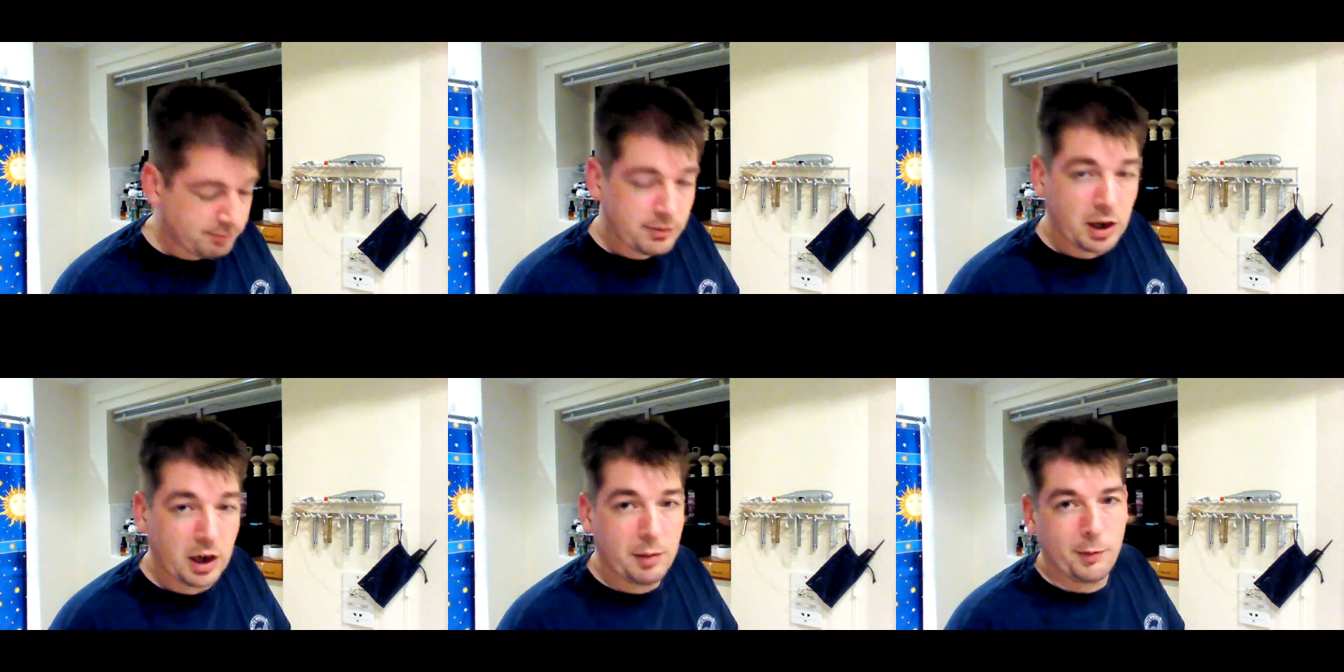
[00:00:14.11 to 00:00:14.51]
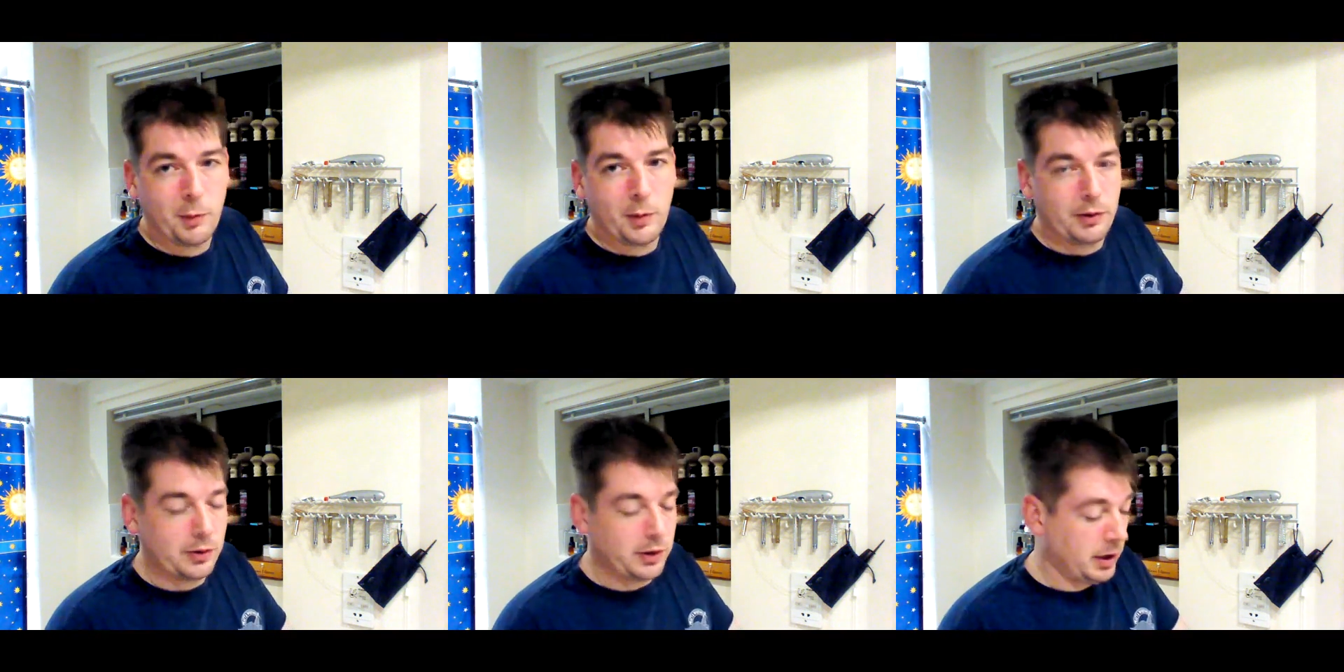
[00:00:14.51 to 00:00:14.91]

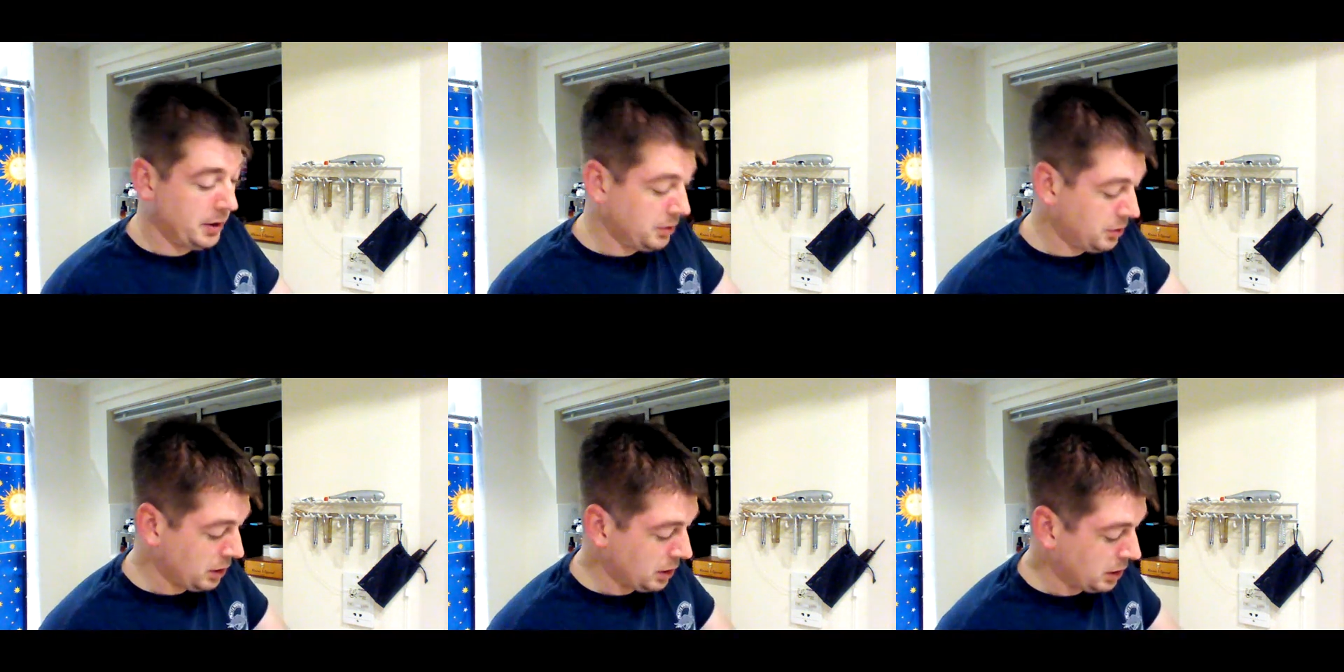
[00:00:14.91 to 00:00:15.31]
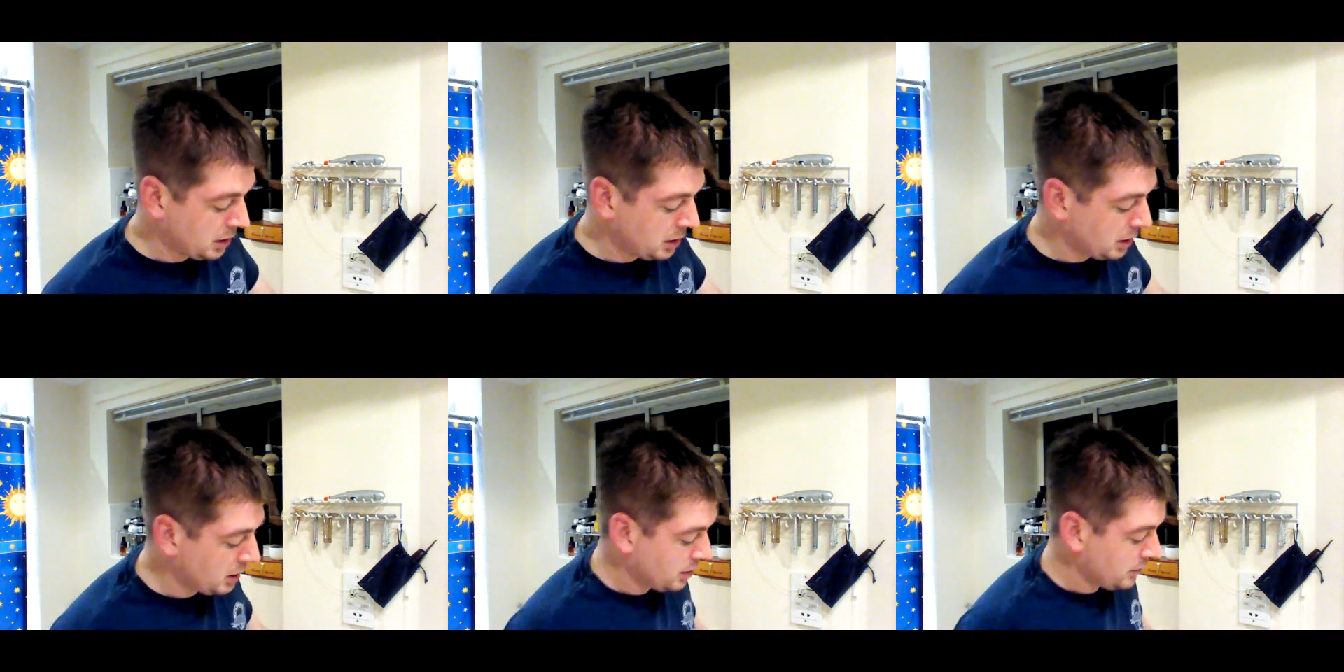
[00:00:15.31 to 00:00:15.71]
Commonwealth guys.
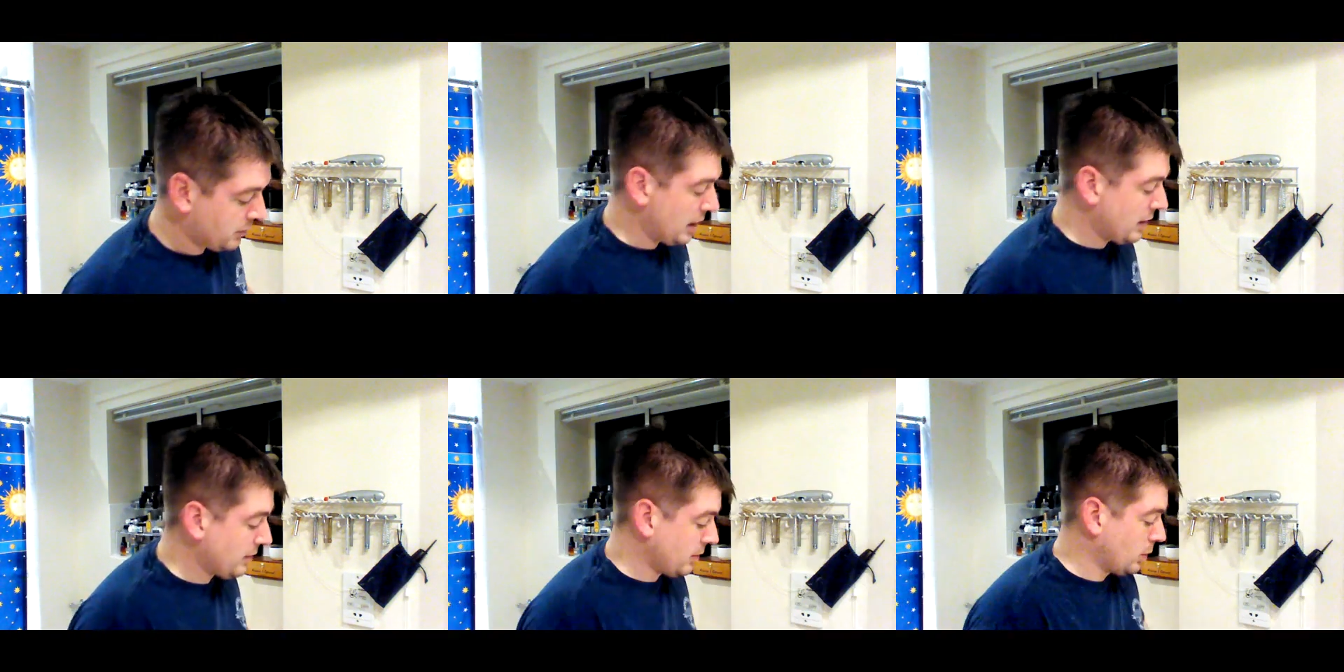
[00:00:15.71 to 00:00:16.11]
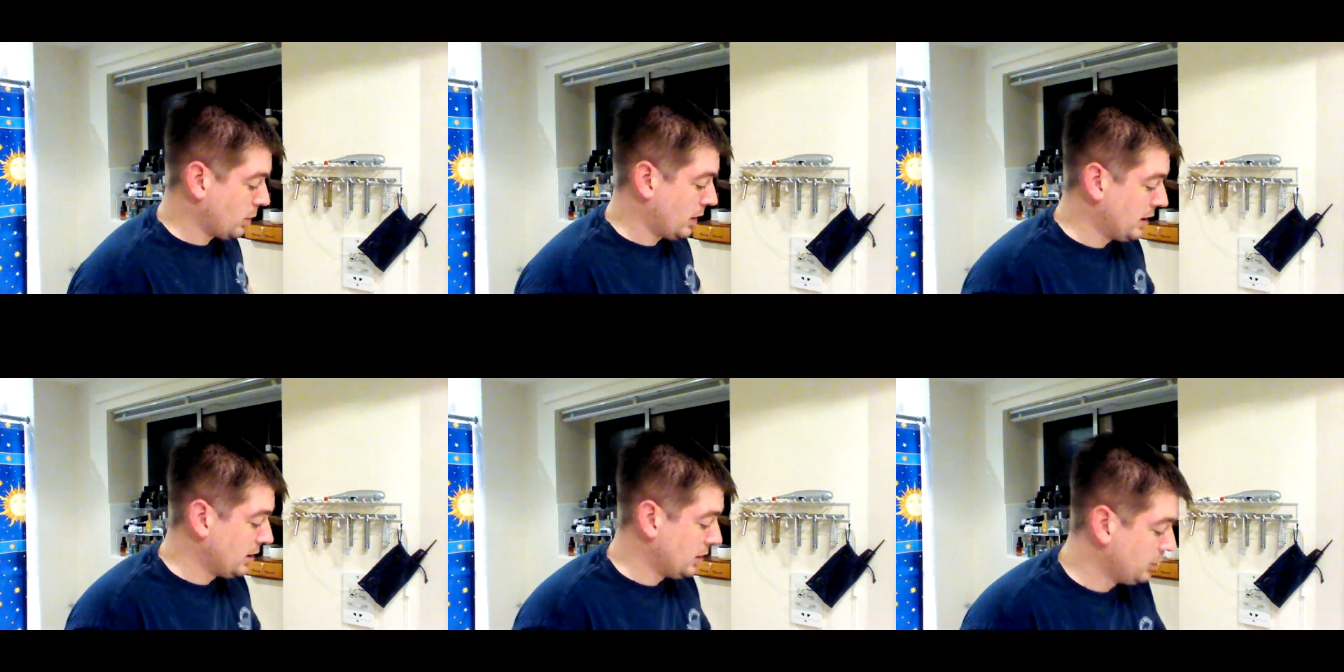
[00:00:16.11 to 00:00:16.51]
For
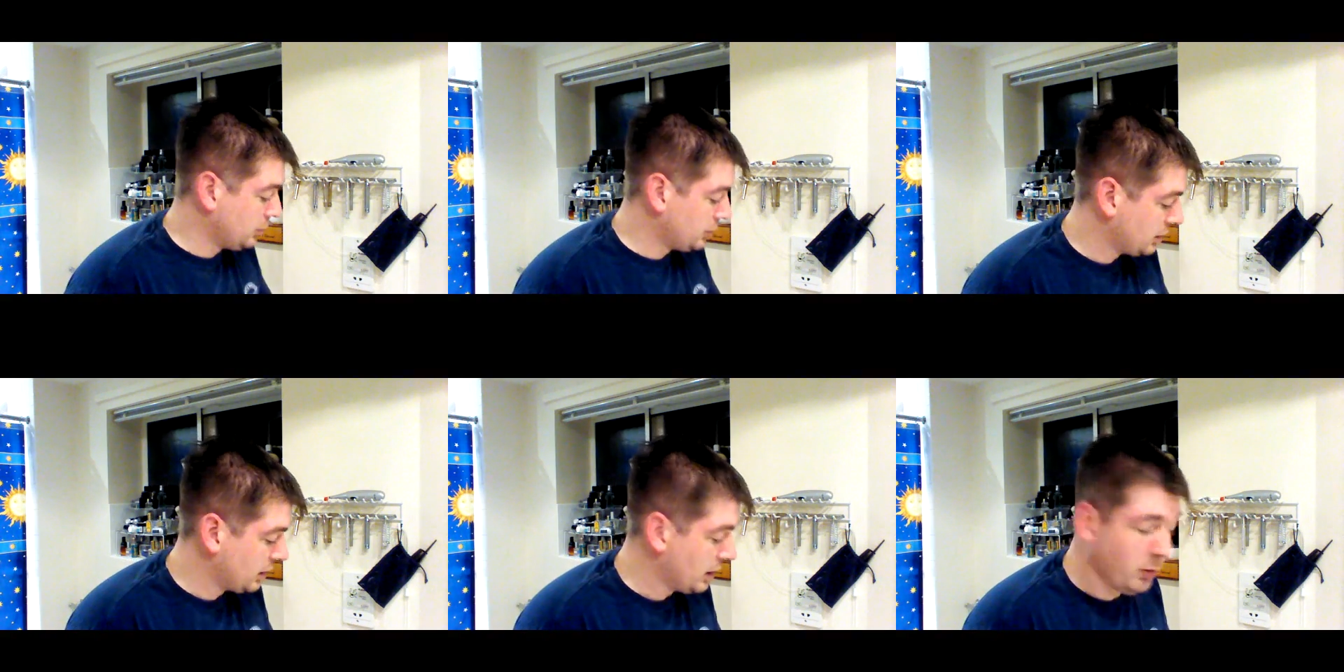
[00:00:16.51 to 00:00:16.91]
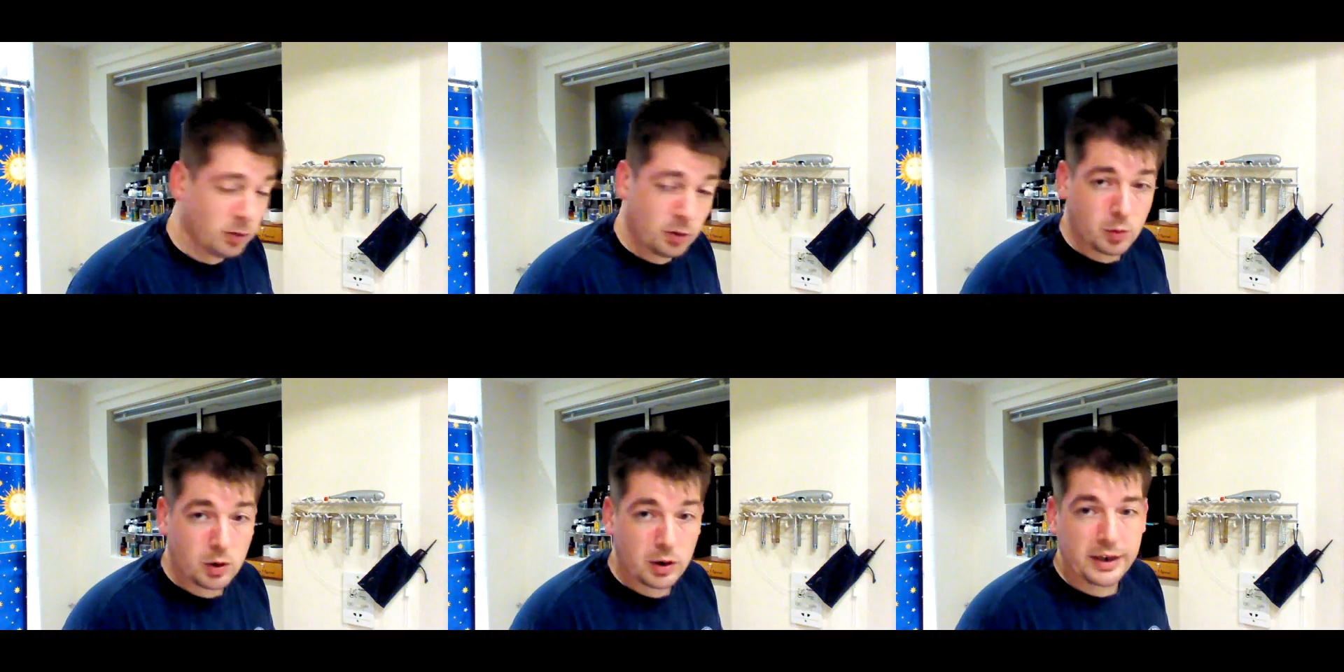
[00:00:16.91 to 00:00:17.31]
everyone else,
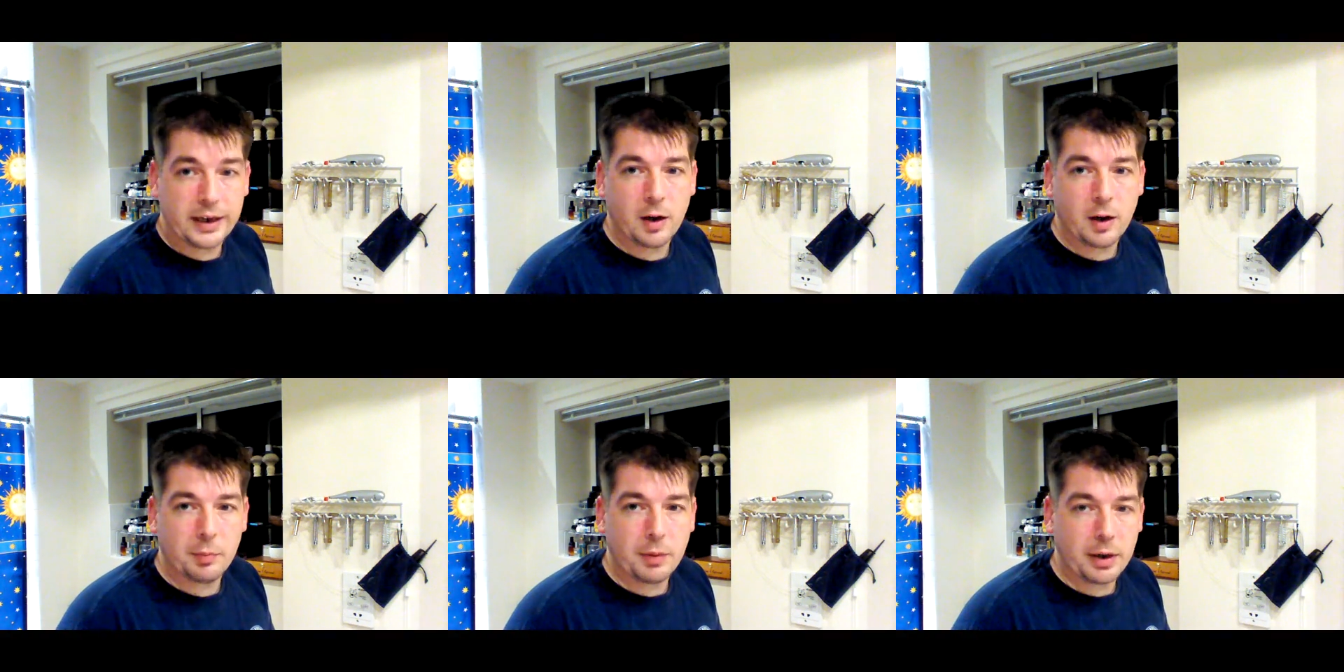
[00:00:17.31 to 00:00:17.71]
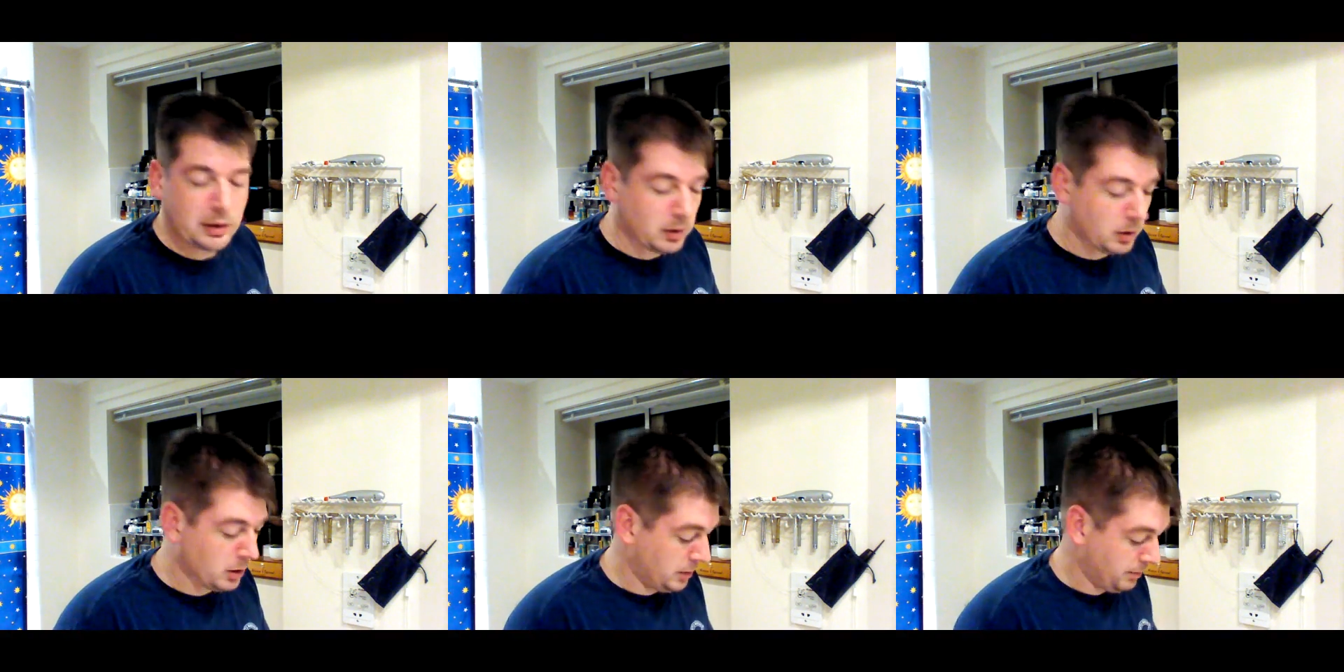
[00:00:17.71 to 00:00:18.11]
I was working out on my
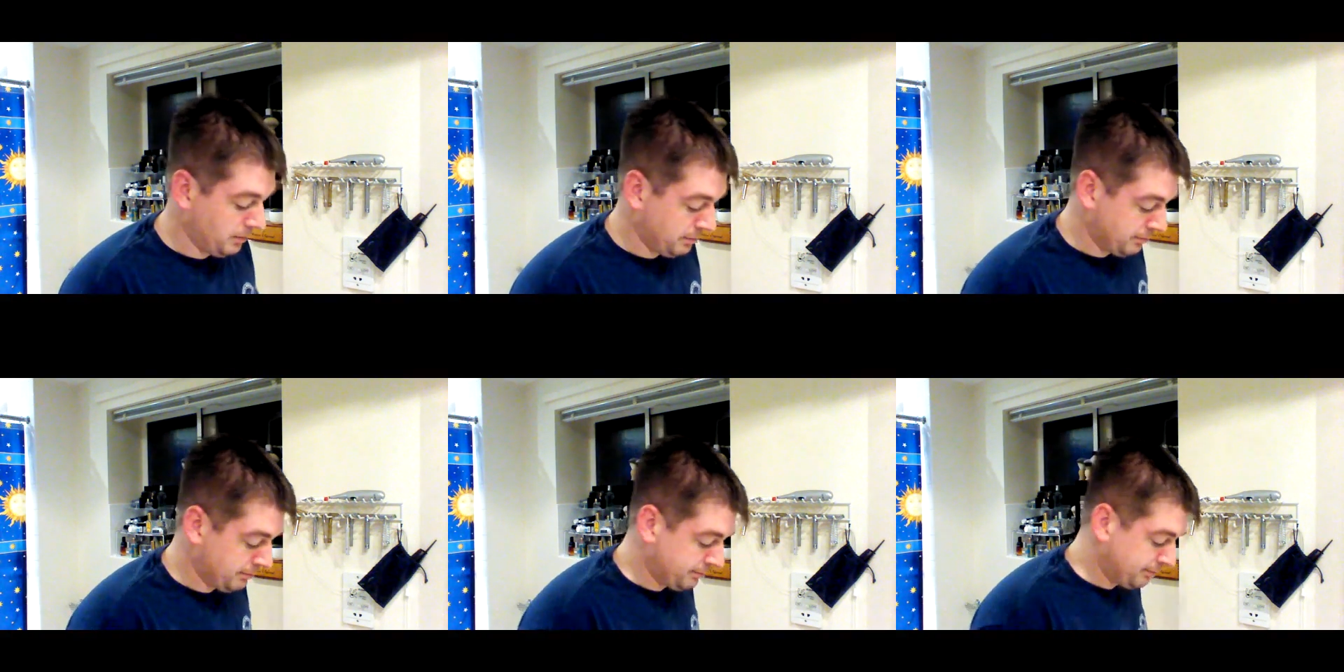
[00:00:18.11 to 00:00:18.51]
lawn.